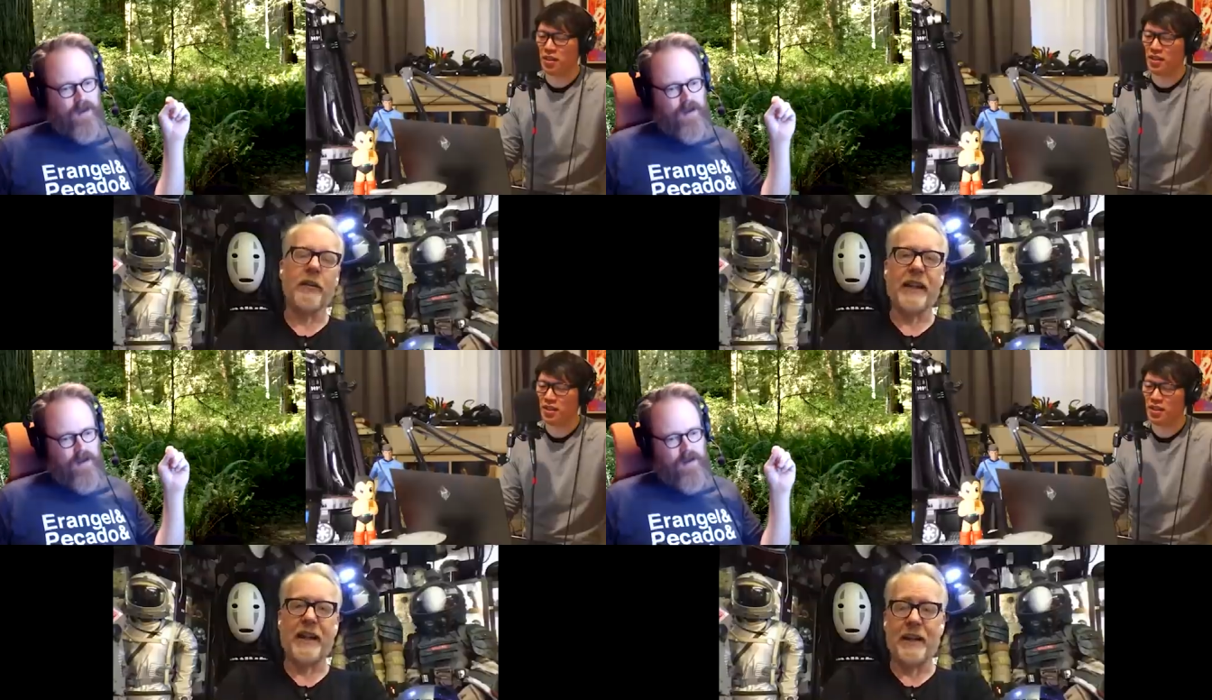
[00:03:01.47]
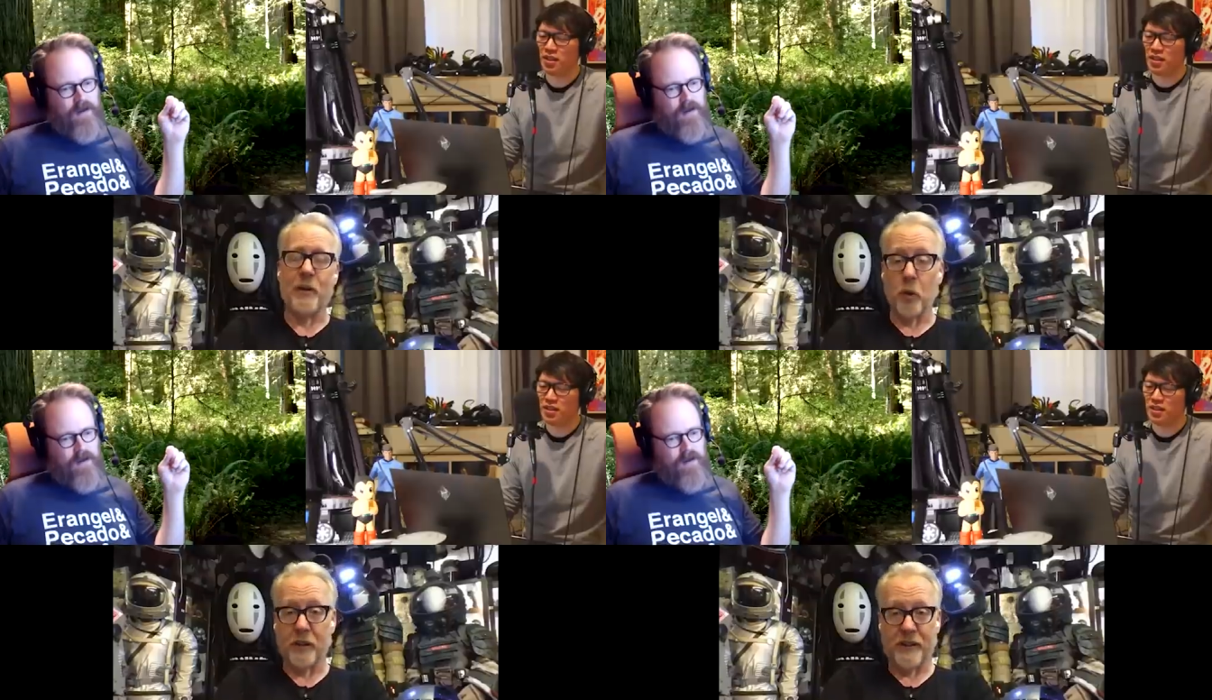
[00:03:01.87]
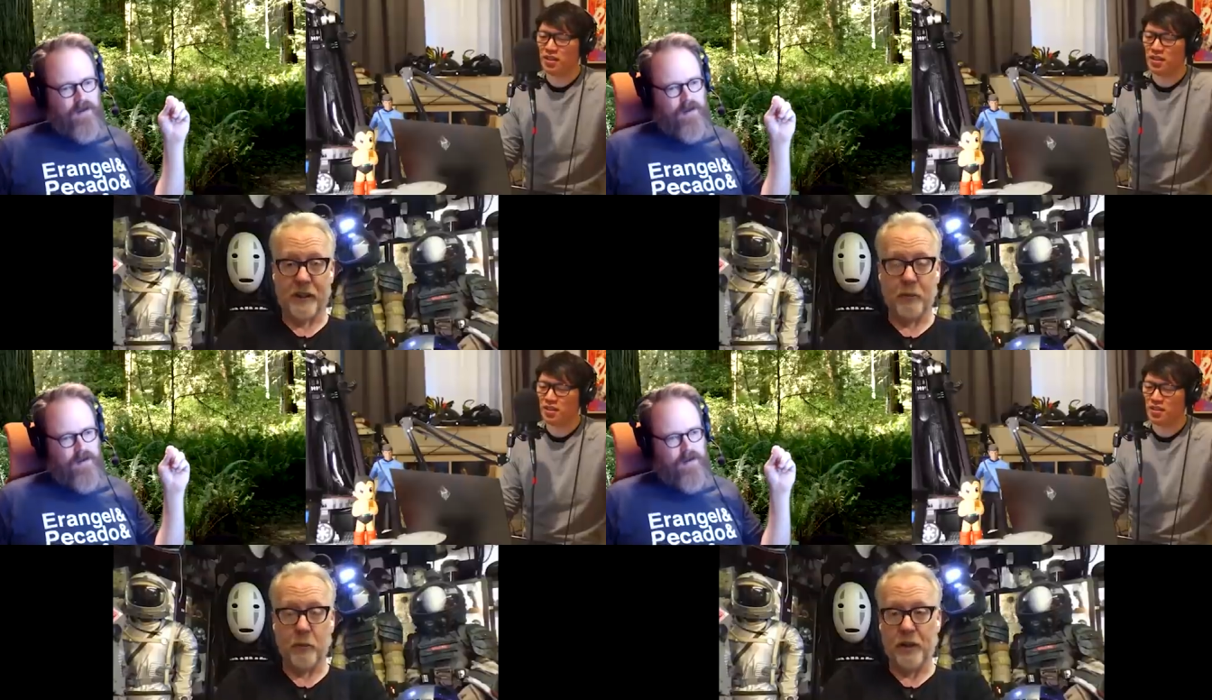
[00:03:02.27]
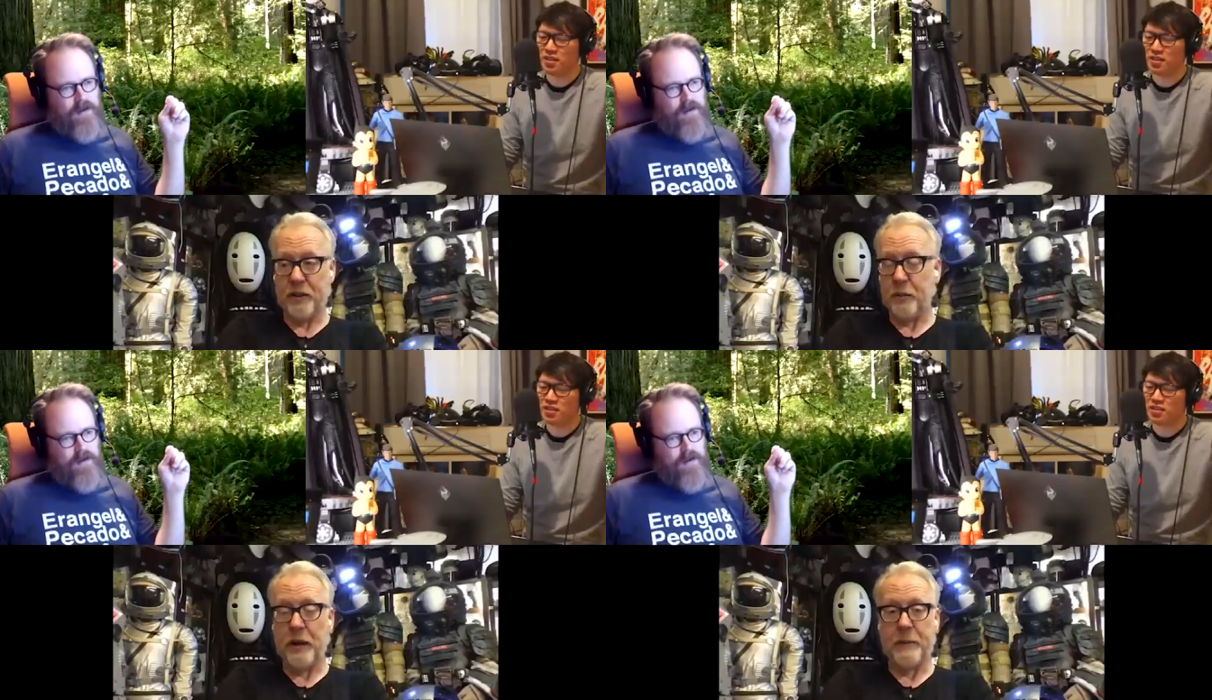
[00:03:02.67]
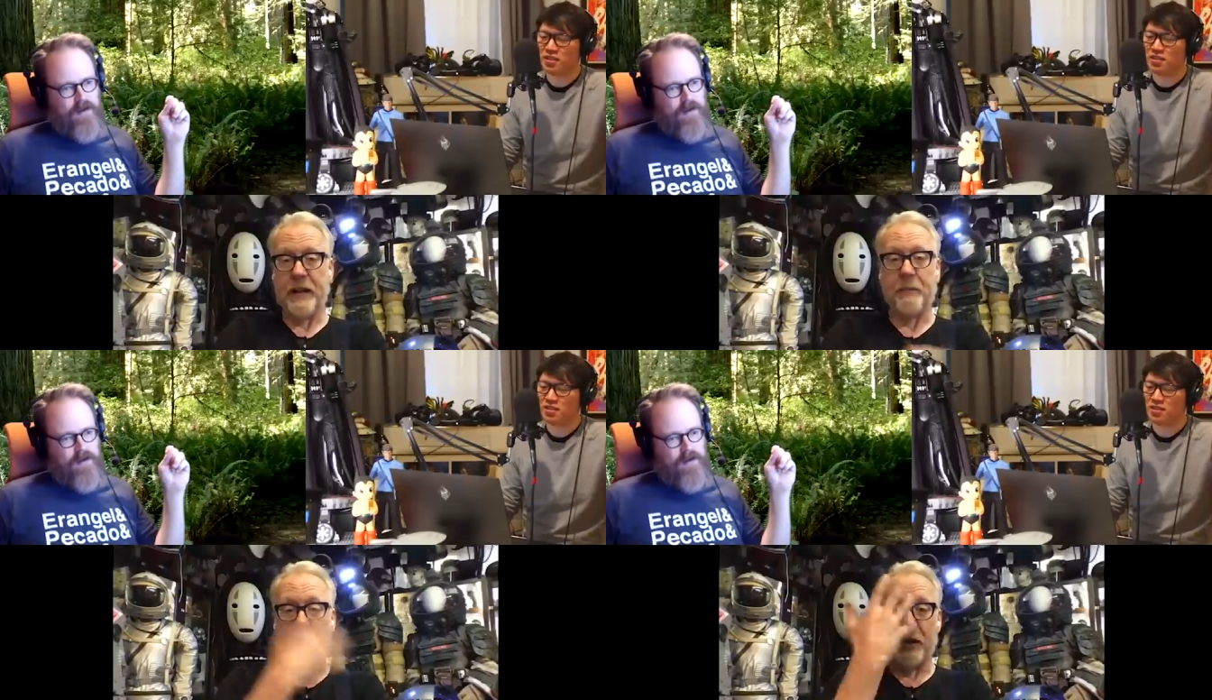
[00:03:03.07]
Speaker 1: that. to get any work done. Well, you, I mean,
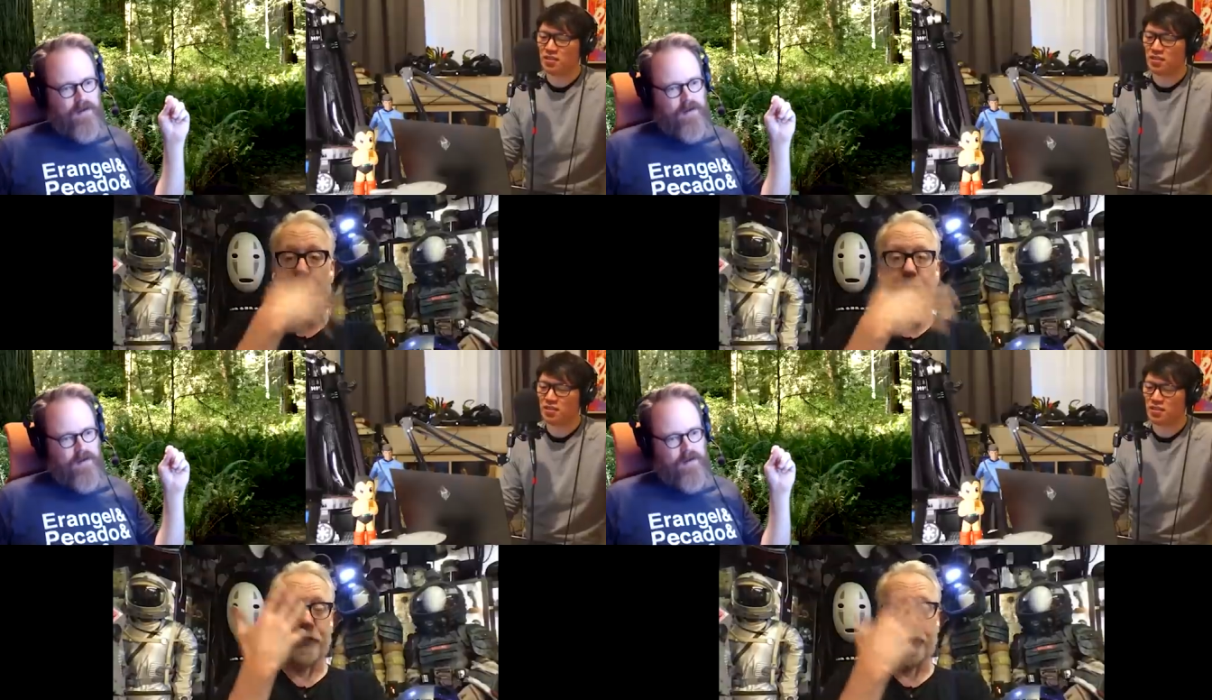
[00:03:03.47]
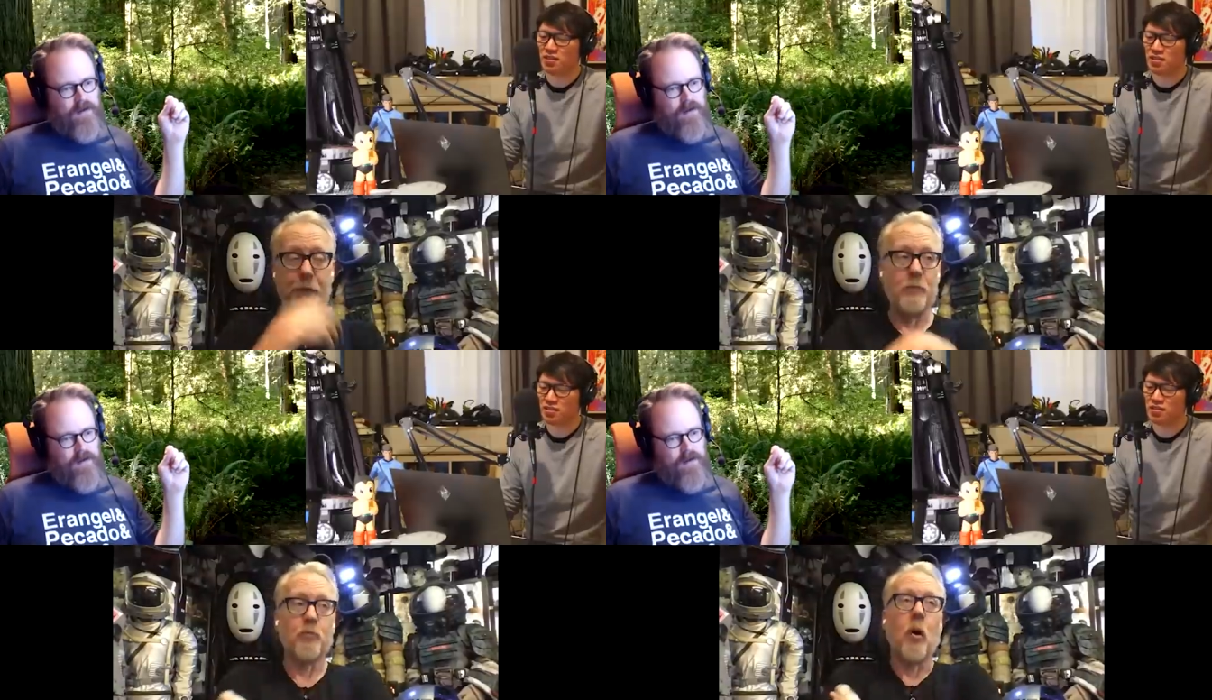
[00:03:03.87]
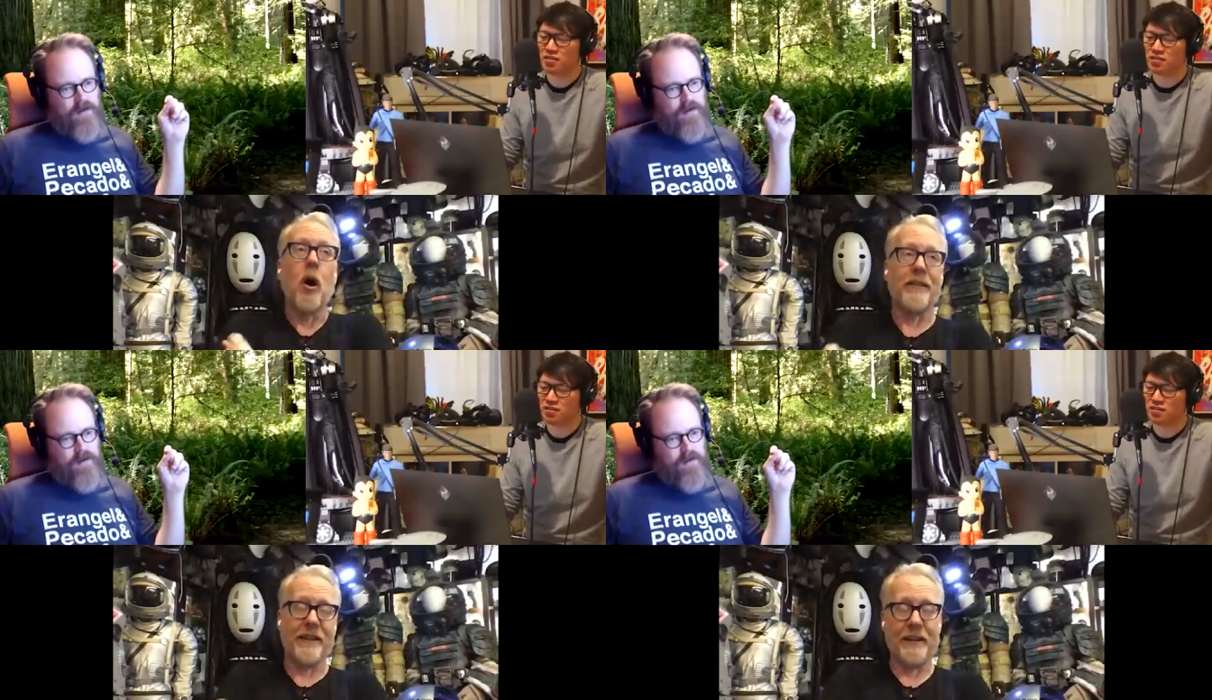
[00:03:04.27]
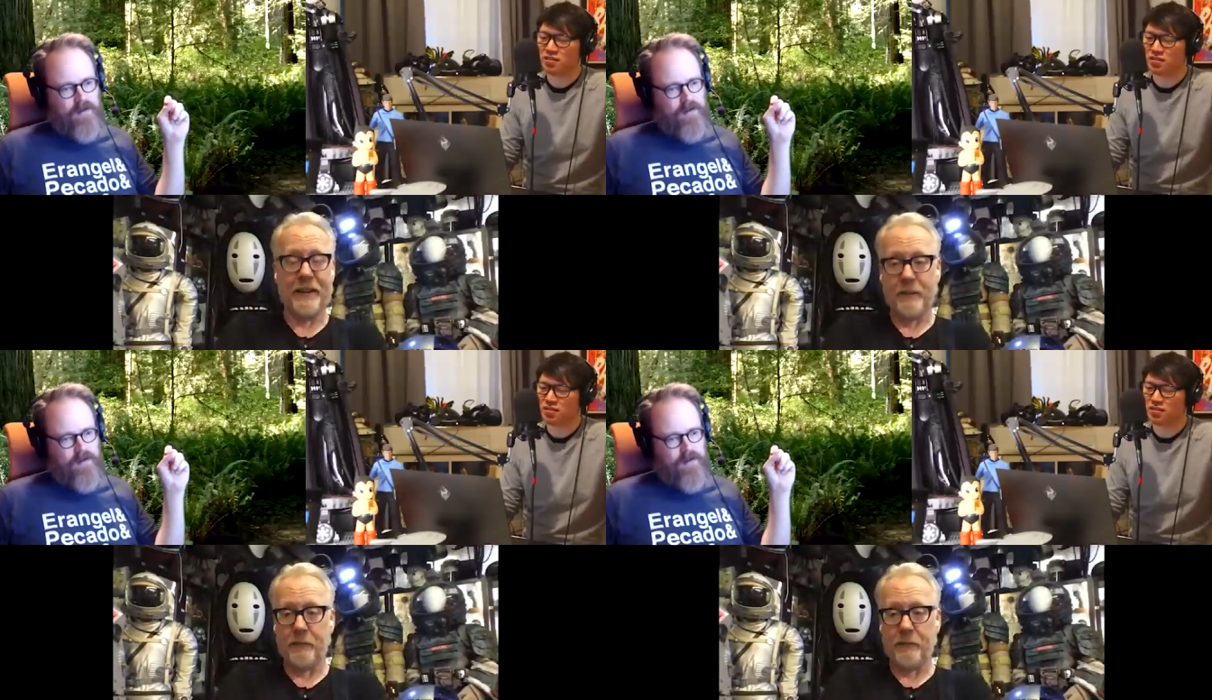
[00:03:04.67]
and my nose will just be raw tonight.